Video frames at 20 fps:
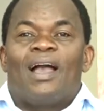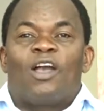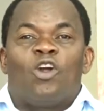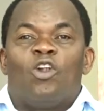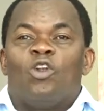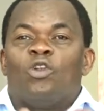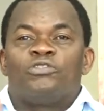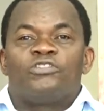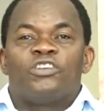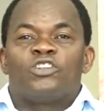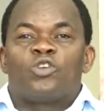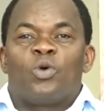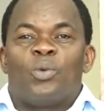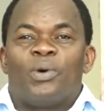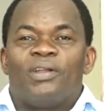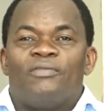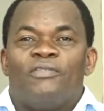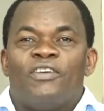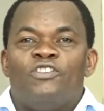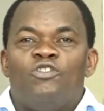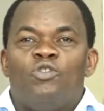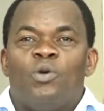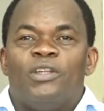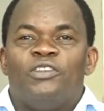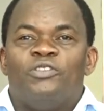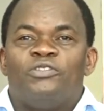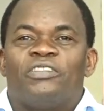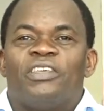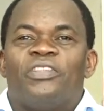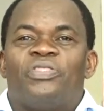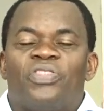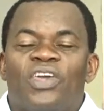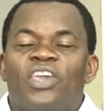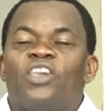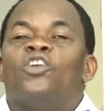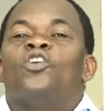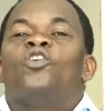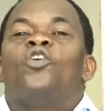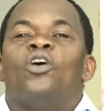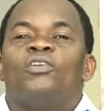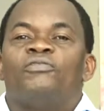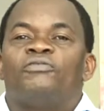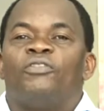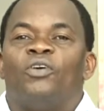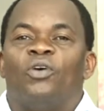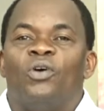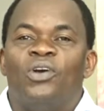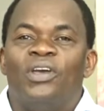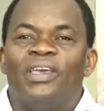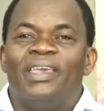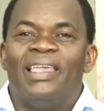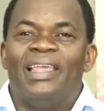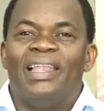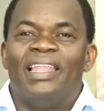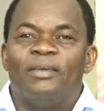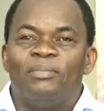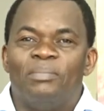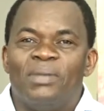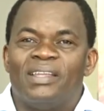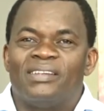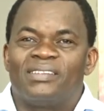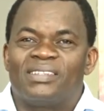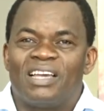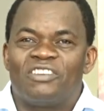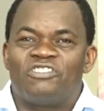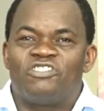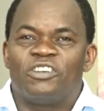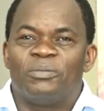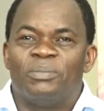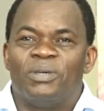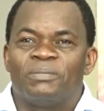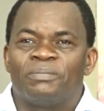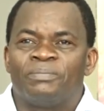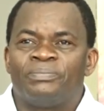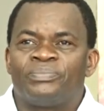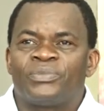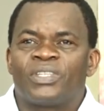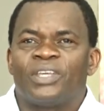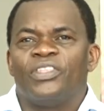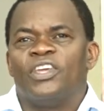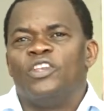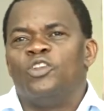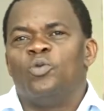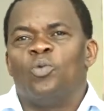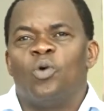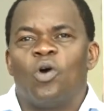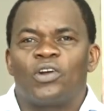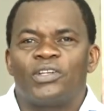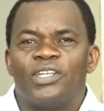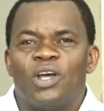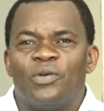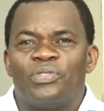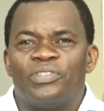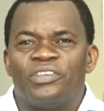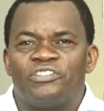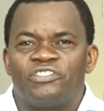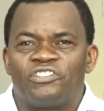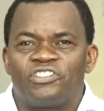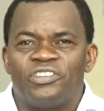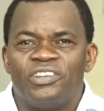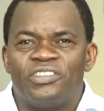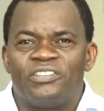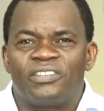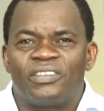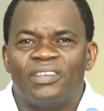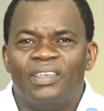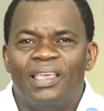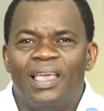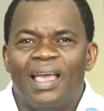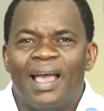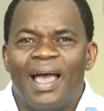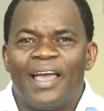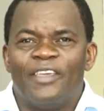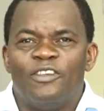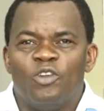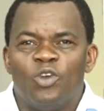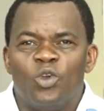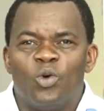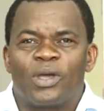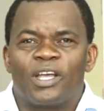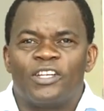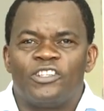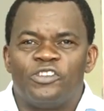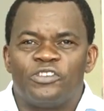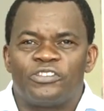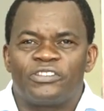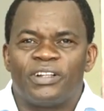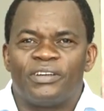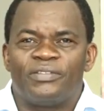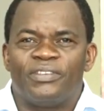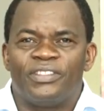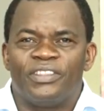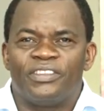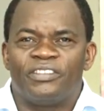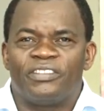closet or wherever you are, and you say, thank you, God, for healing me and touching me. Then you walk down the streets. You look at yourself and the